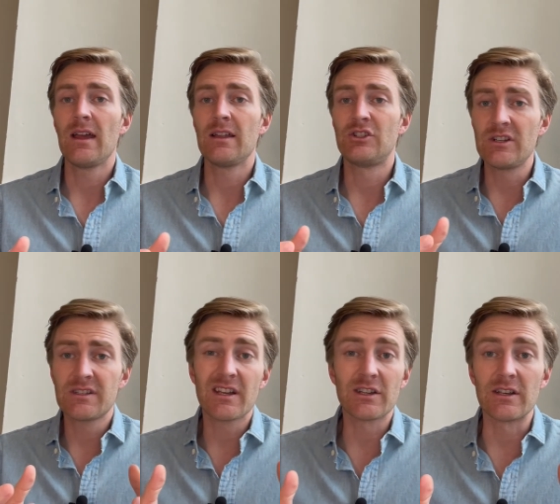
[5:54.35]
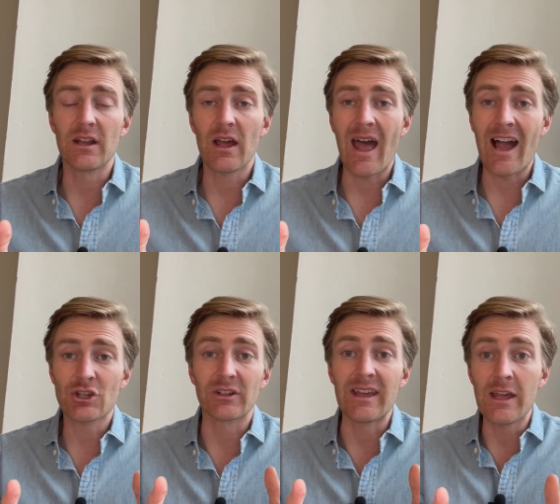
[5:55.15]
Jesus doesn't
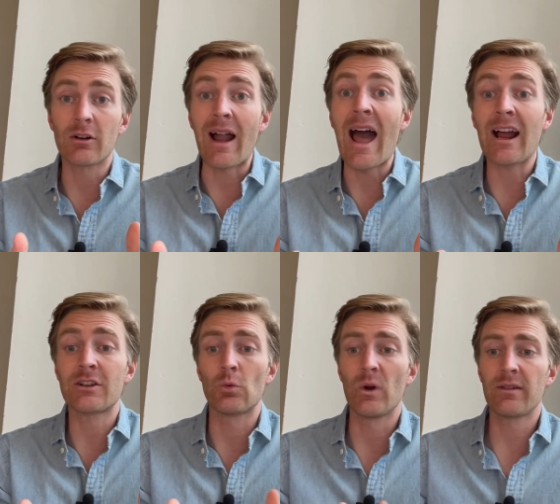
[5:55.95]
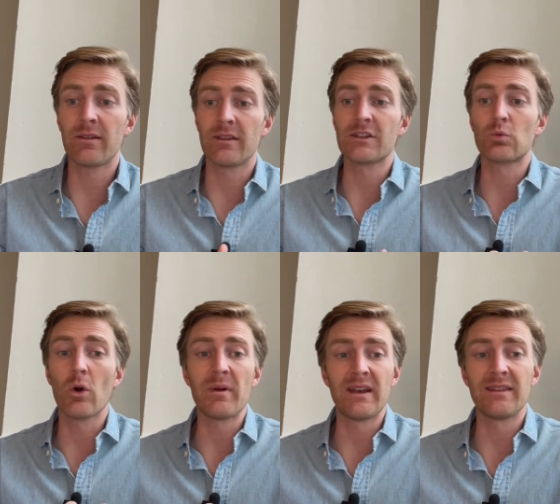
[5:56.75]
actually interact with this
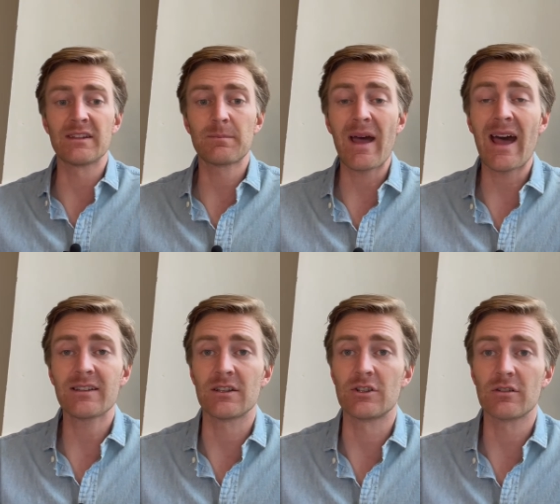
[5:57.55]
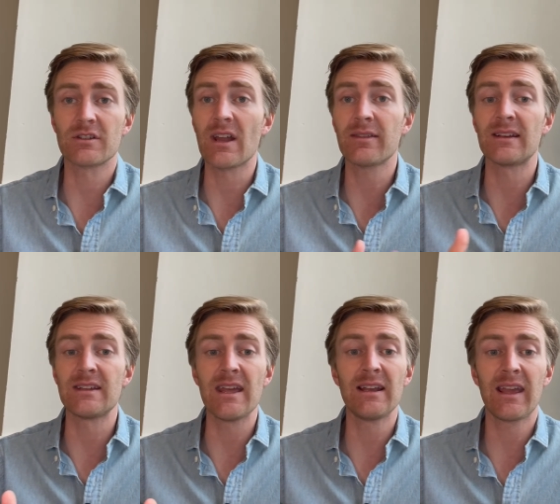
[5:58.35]
woman in this passage. There's nothing to
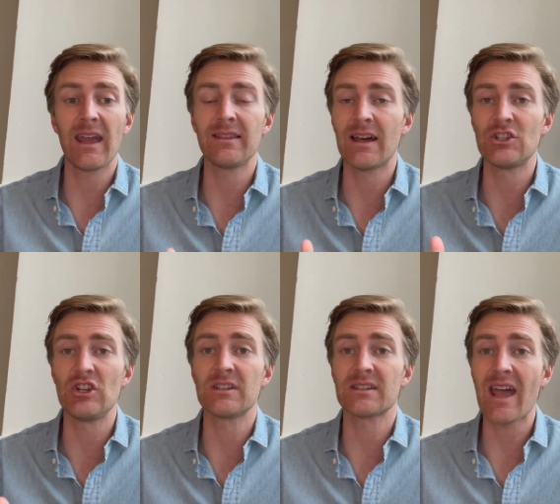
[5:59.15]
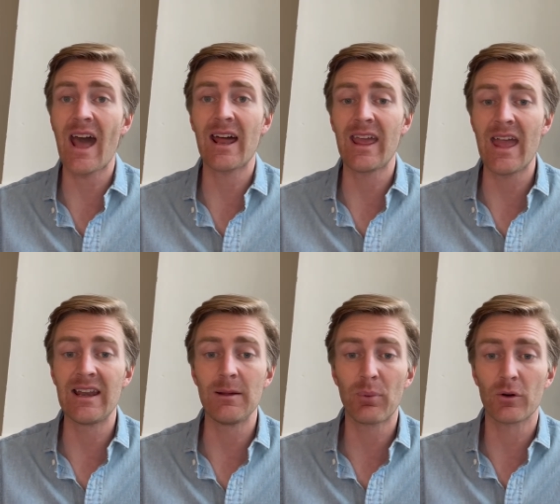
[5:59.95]
indicate that Jesus had
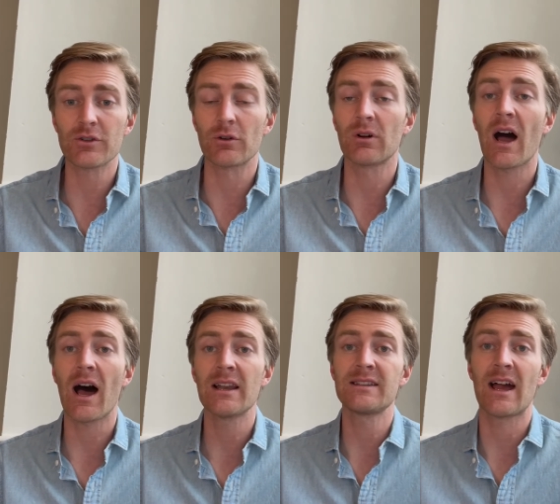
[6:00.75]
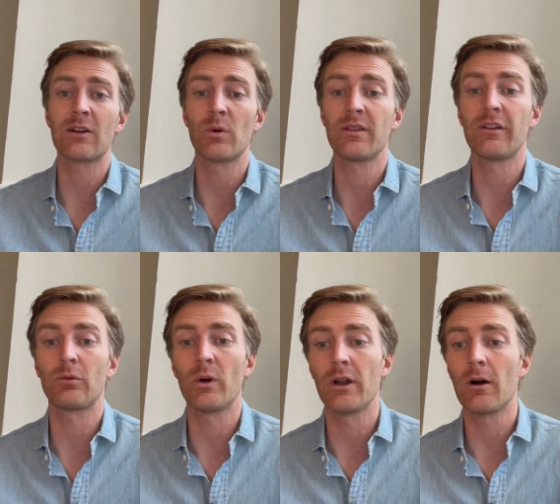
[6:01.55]
any personal contact with this
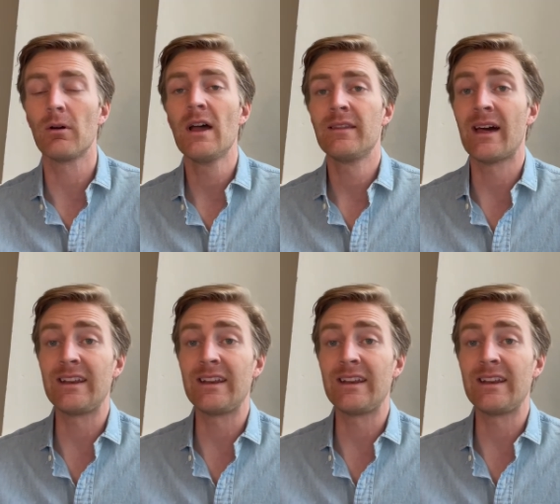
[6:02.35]
widow, that he